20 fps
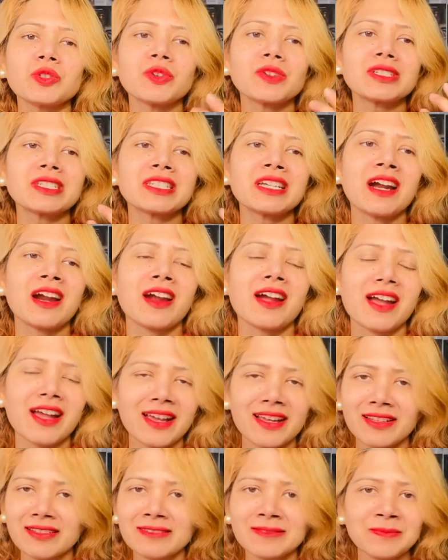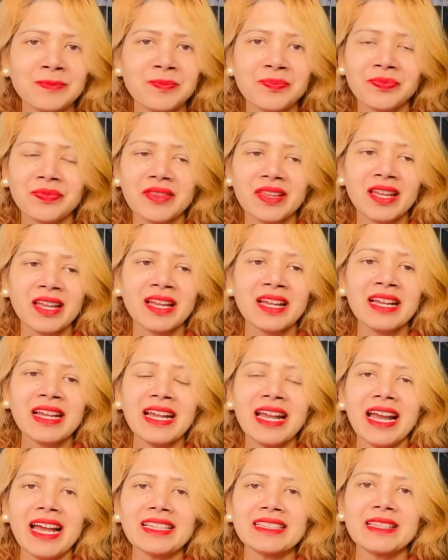on trial
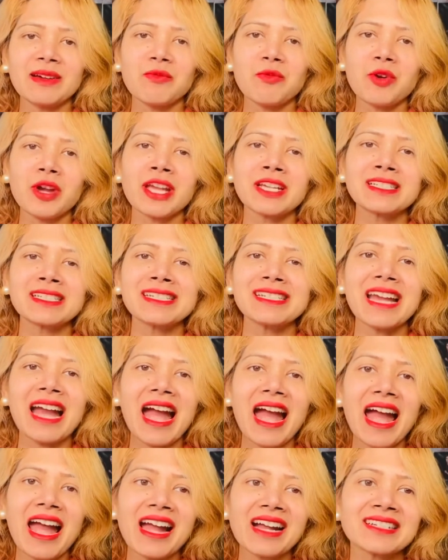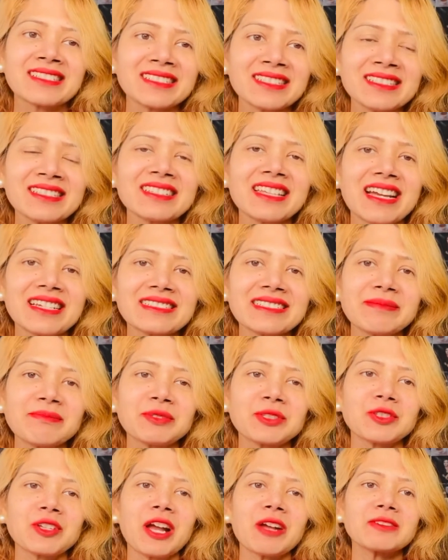and the way she acted in that
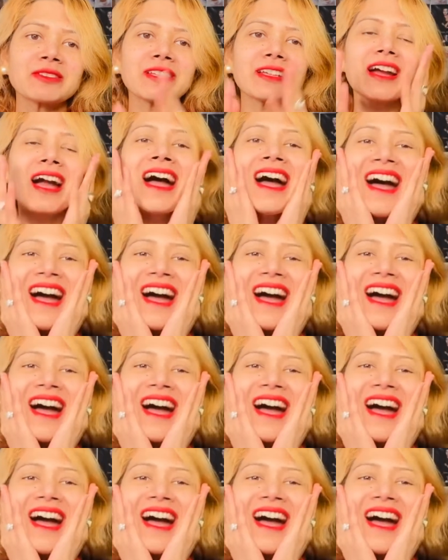episode, I was like,